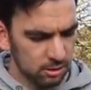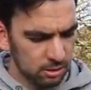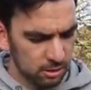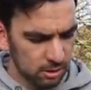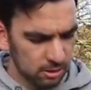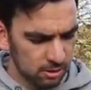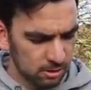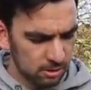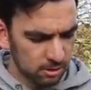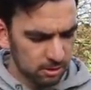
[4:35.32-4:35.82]

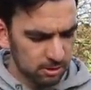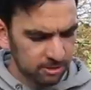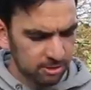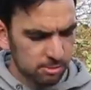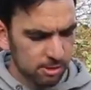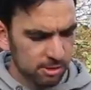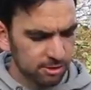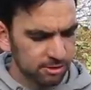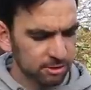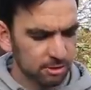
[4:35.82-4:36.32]
you're going
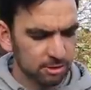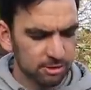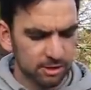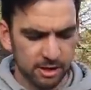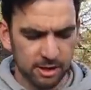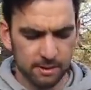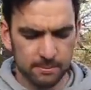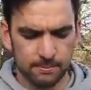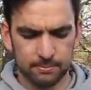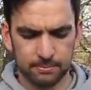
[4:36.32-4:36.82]
to want to look
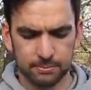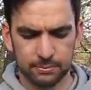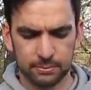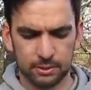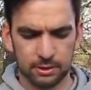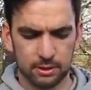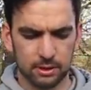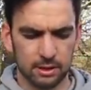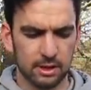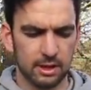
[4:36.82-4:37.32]
at
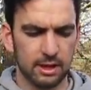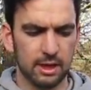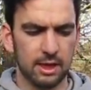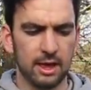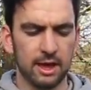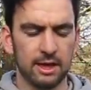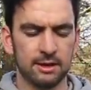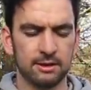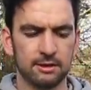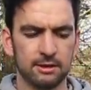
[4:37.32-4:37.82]

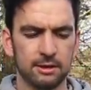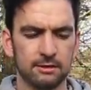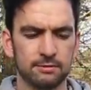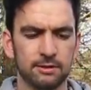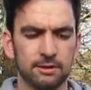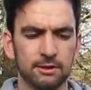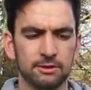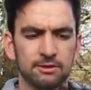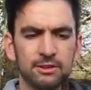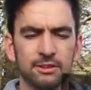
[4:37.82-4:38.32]
ND
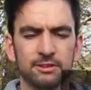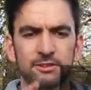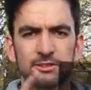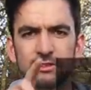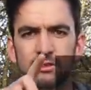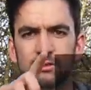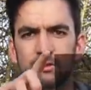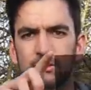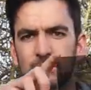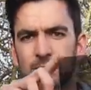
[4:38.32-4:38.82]

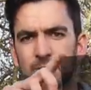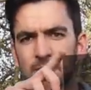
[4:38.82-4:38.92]
filters